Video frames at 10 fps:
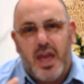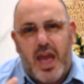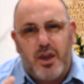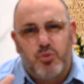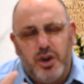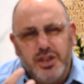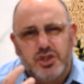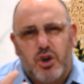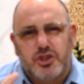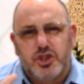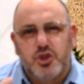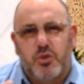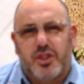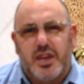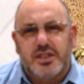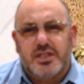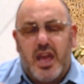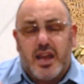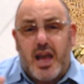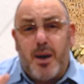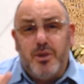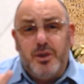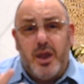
And what it's got to do with is come